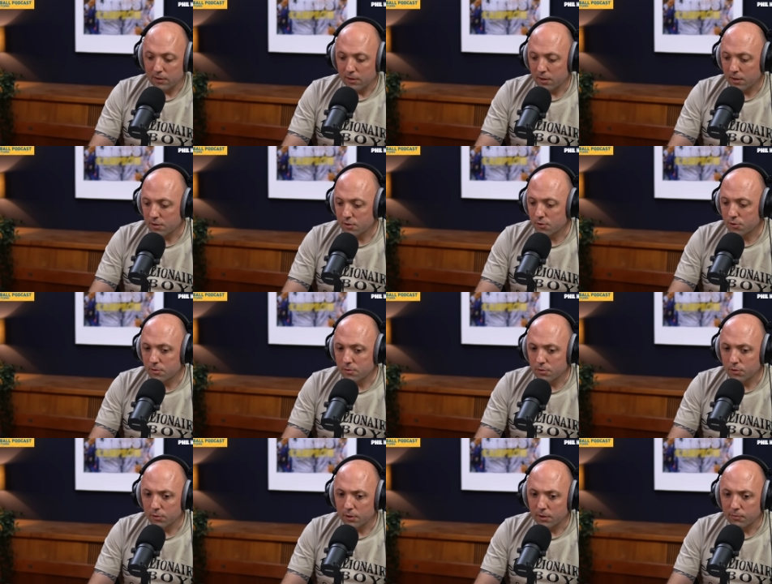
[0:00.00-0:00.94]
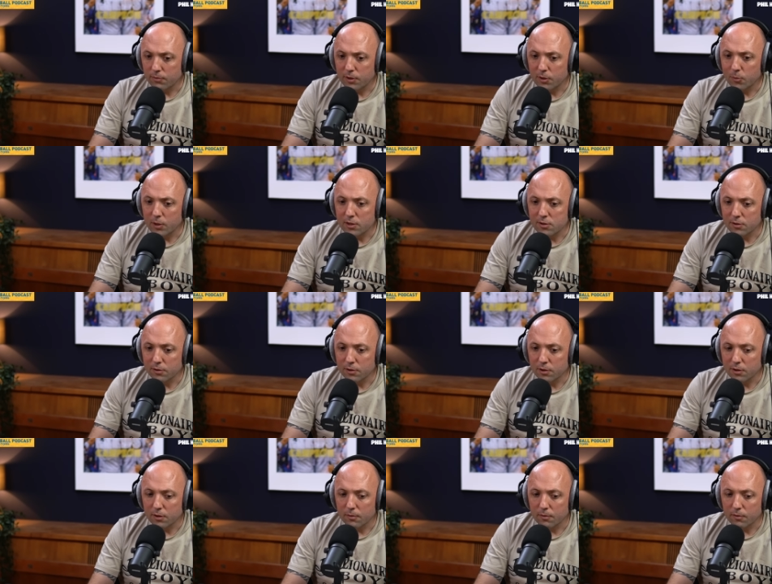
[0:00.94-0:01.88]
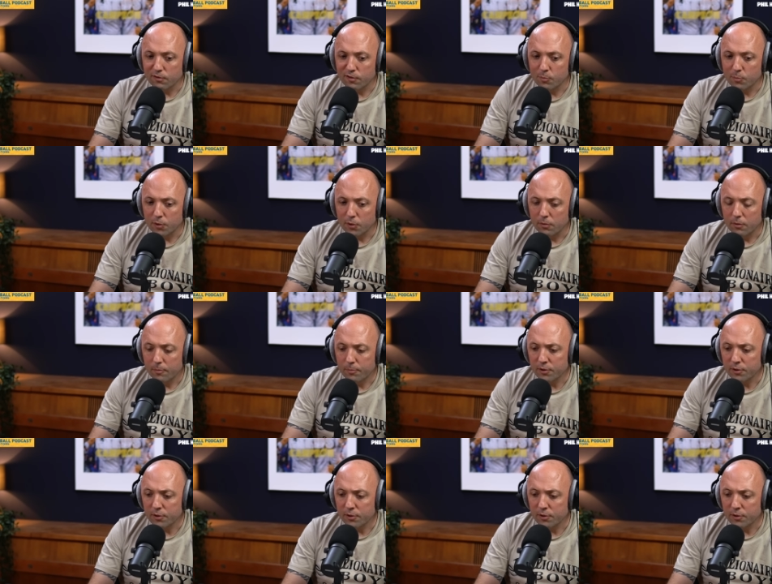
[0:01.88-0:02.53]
Like, that's totally fair way to look at football.